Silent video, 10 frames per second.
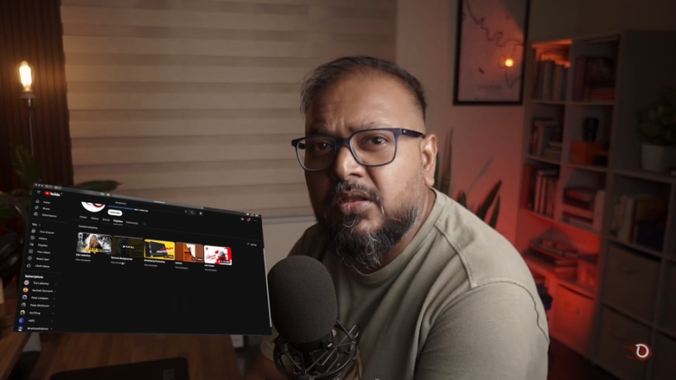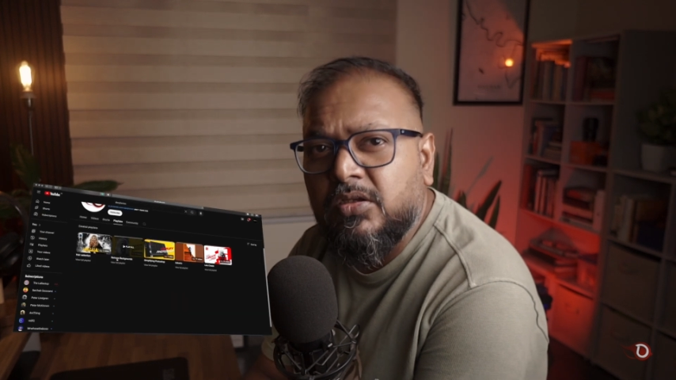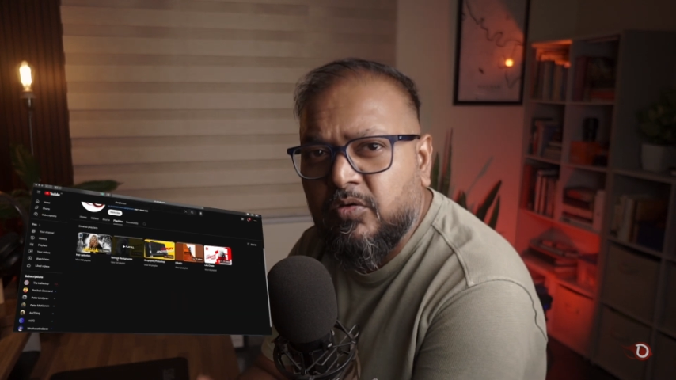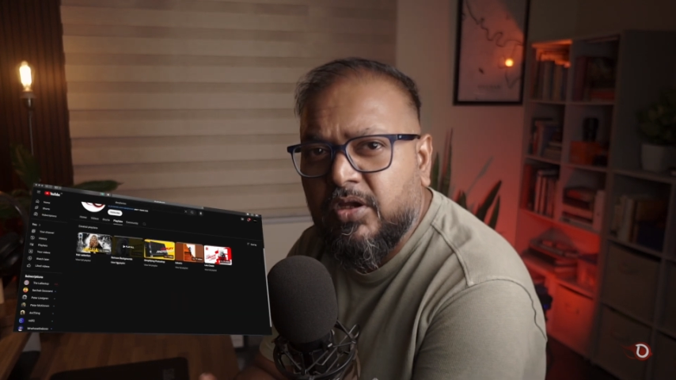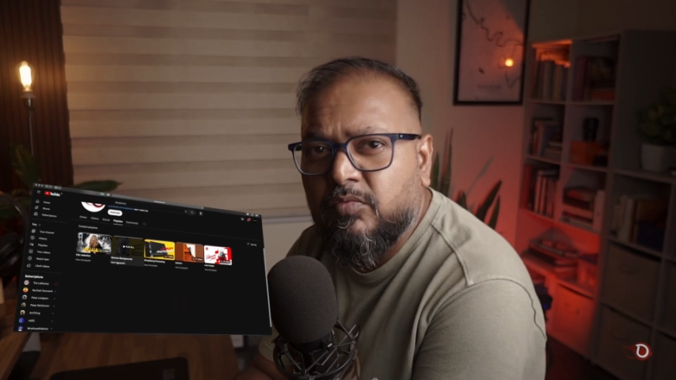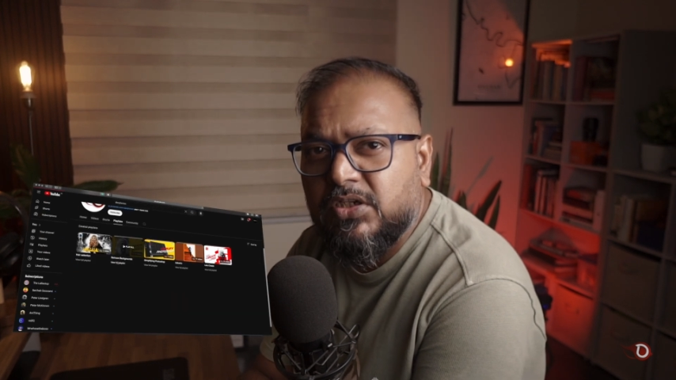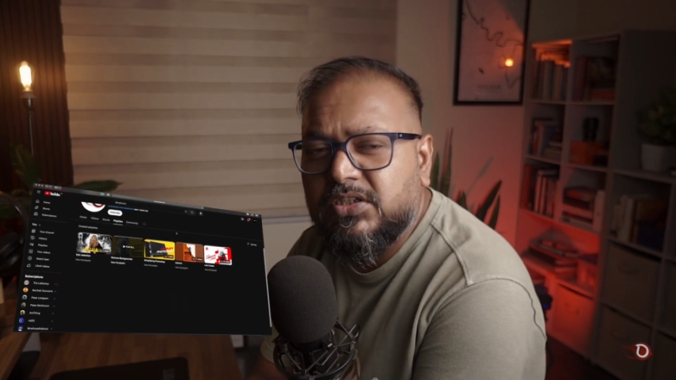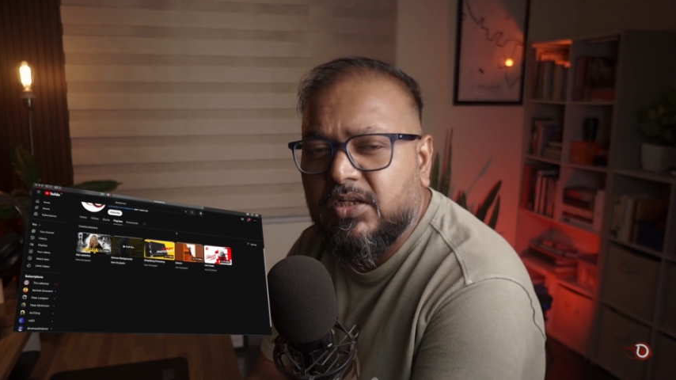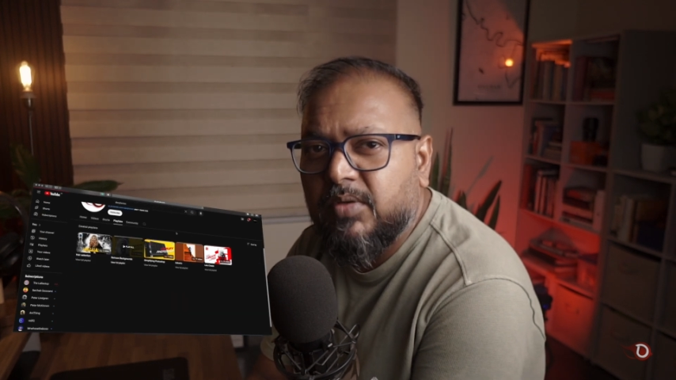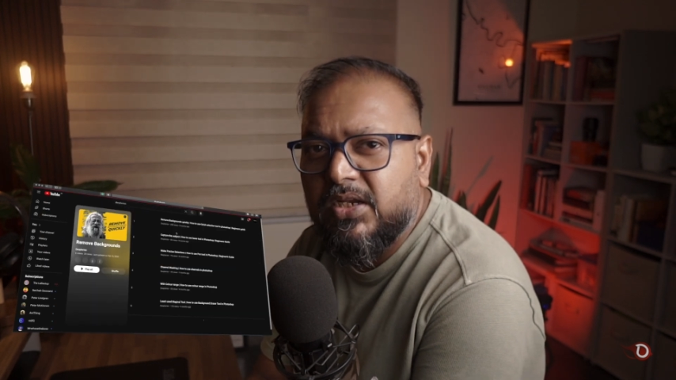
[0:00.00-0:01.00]
You can watch
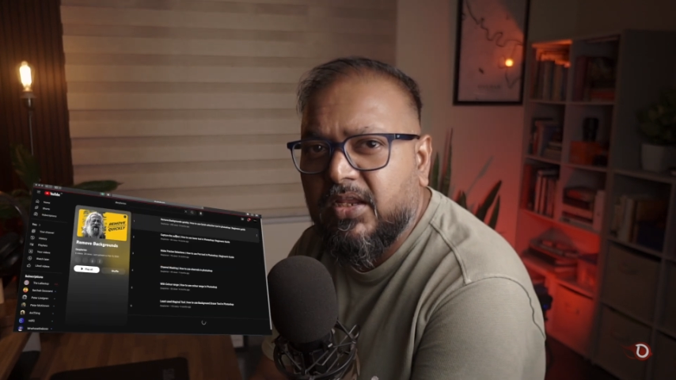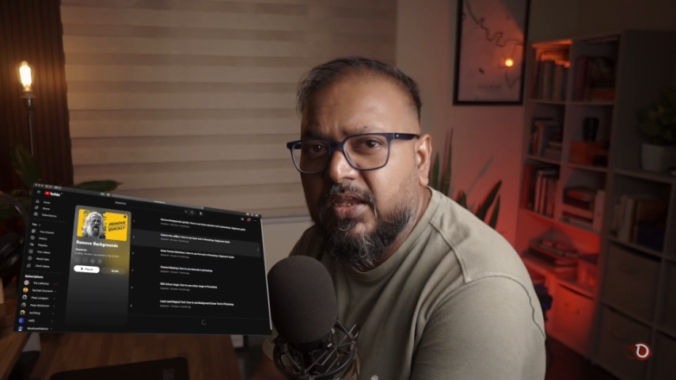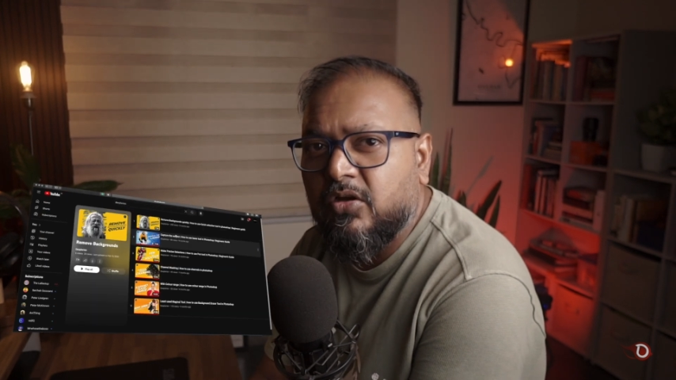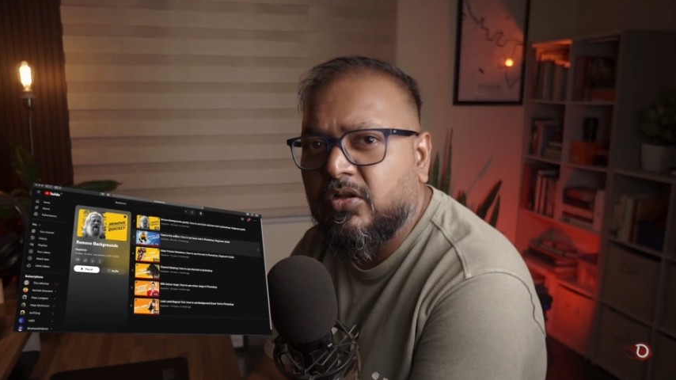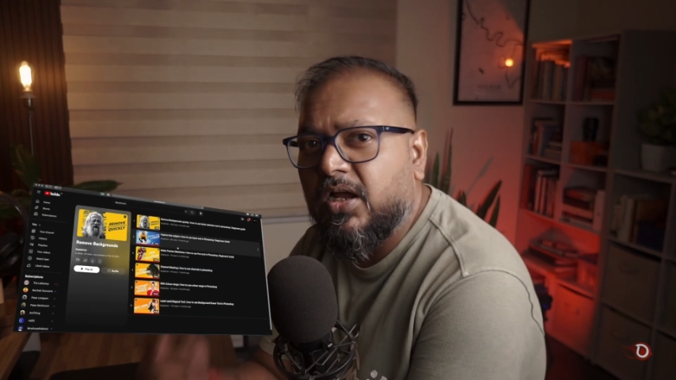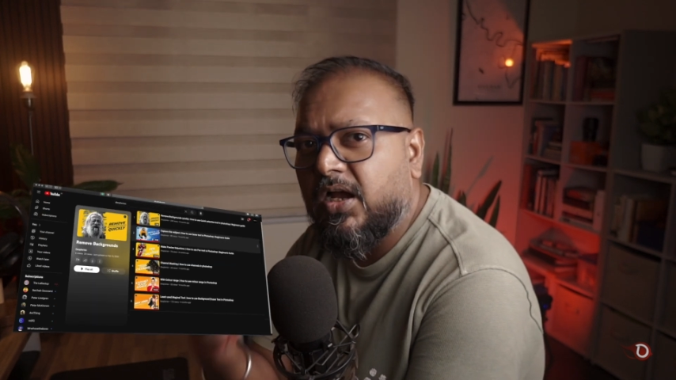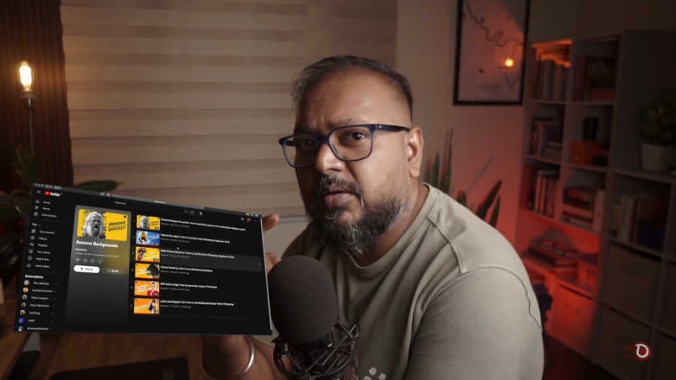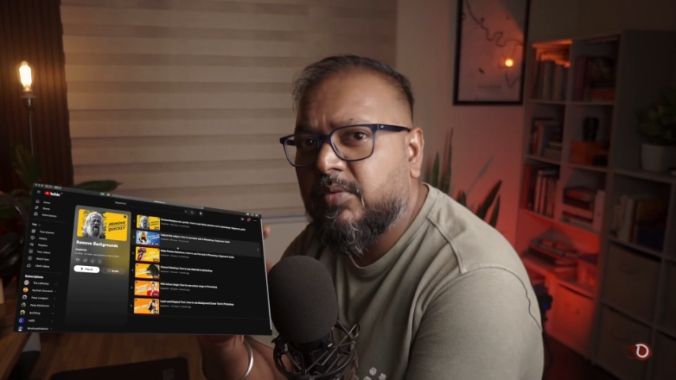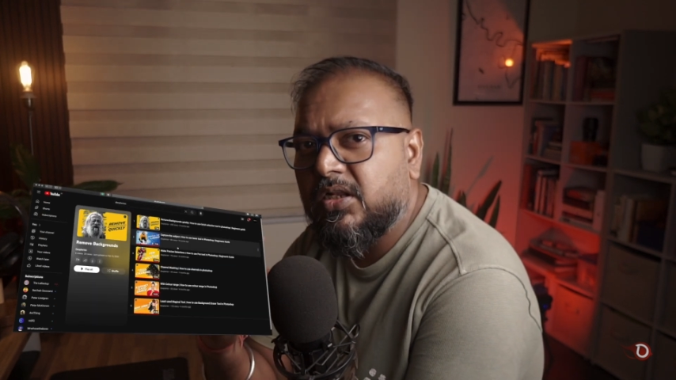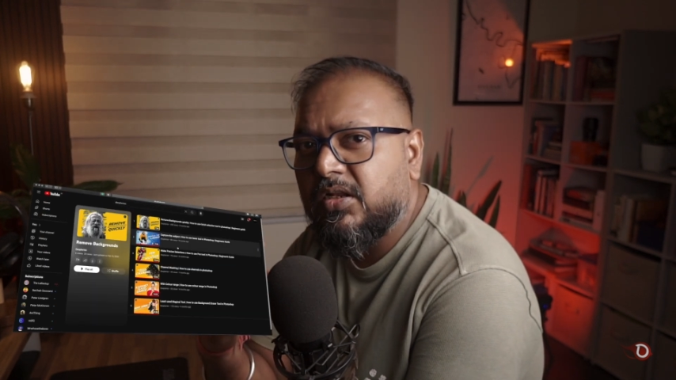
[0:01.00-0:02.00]
that by clicking on the i
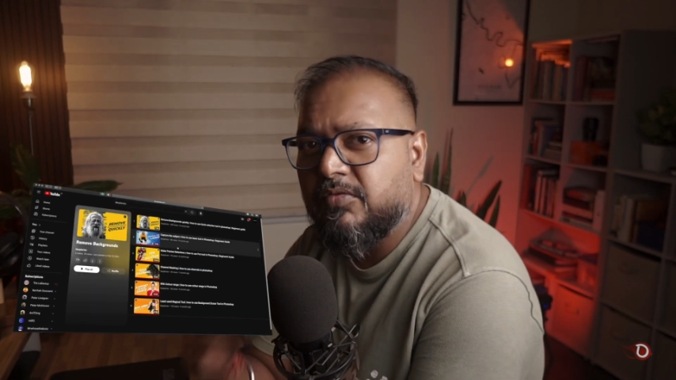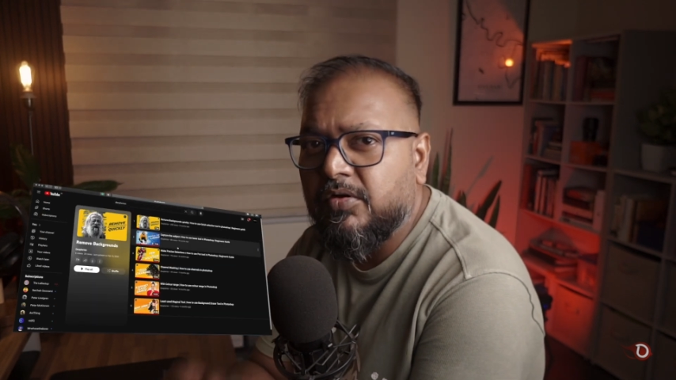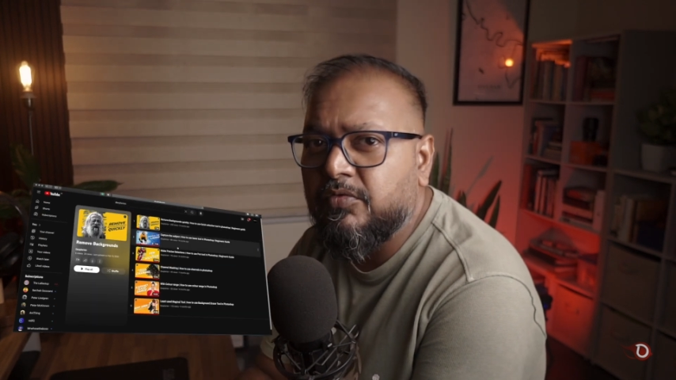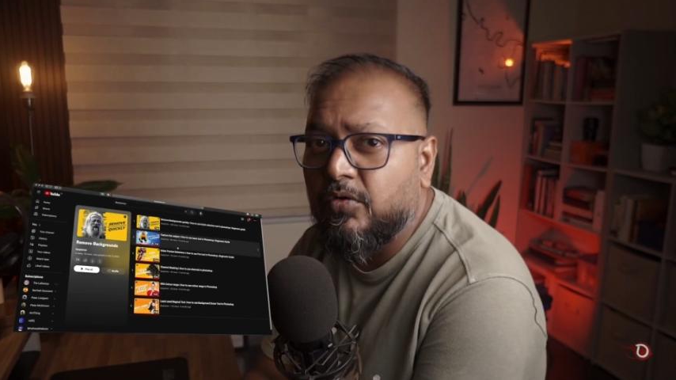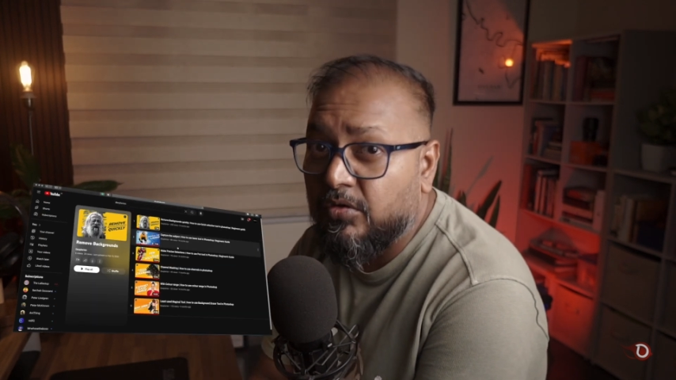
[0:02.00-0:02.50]
button above